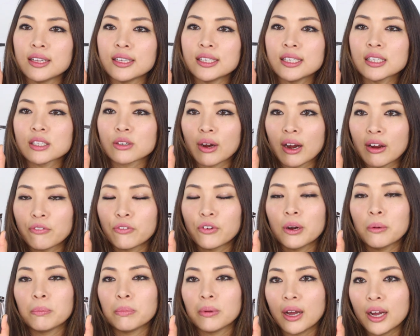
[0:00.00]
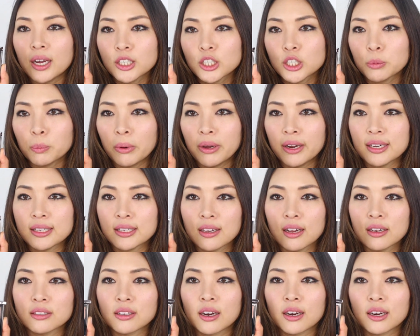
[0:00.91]
This is great for a blush, but it's
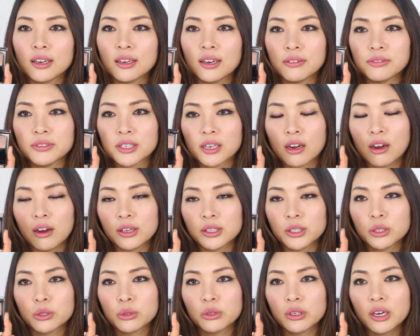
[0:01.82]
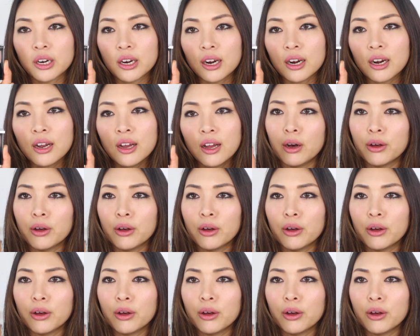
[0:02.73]
not dark enough to contour.